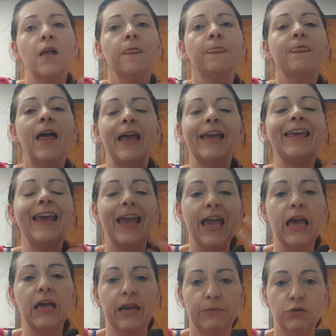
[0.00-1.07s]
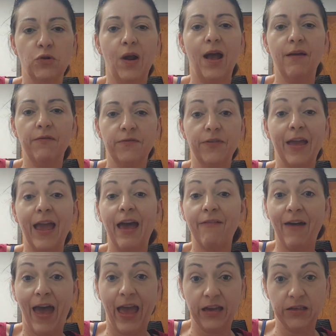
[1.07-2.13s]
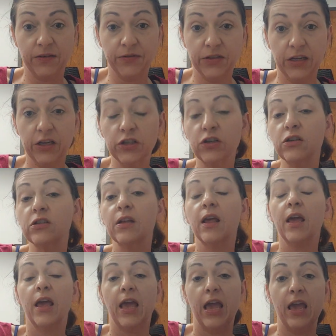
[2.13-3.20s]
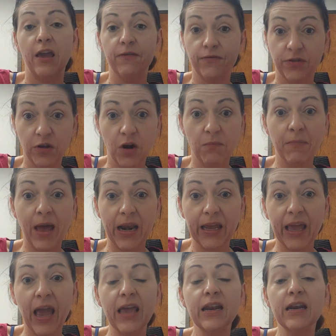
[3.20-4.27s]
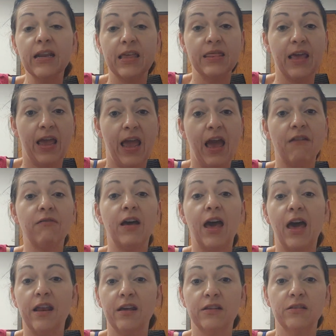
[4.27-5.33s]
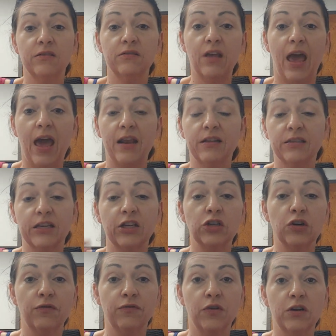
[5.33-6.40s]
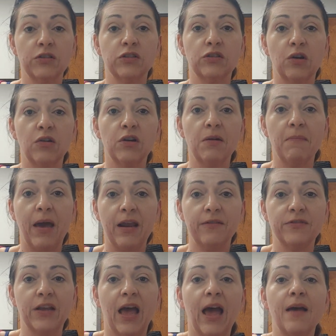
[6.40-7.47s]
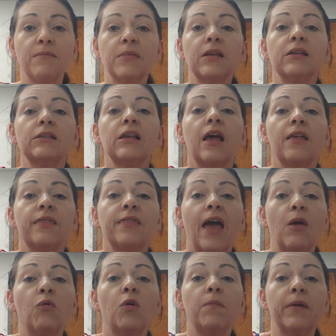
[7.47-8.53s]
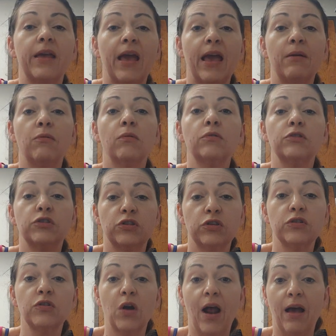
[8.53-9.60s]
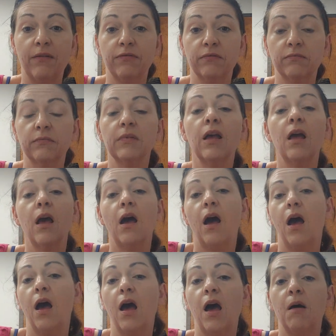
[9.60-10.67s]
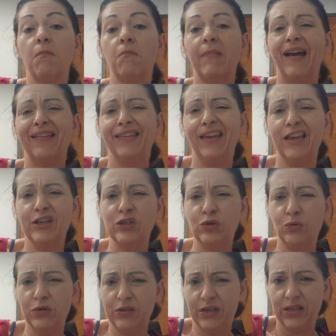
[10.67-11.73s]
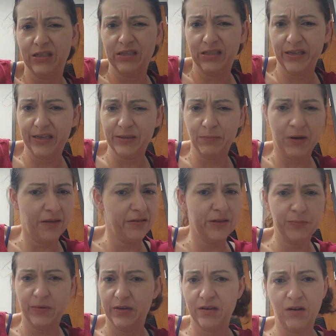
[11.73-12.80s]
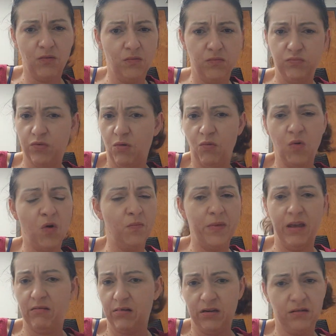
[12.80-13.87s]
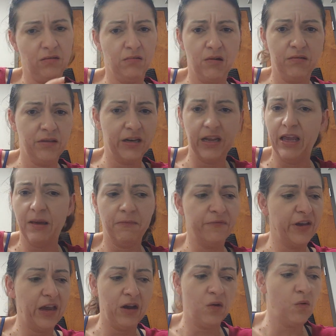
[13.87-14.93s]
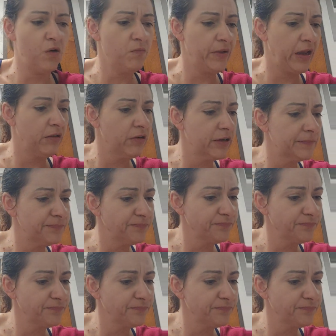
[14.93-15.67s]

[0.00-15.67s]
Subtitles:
They can't drive if they have active seizures. If they're medicated and they haven't had a seizure for a certain amount of time, they will be able to drive. I think in Georgia it's 6 months, but don't quote me on it. Don't go to the DMV and quote me on it.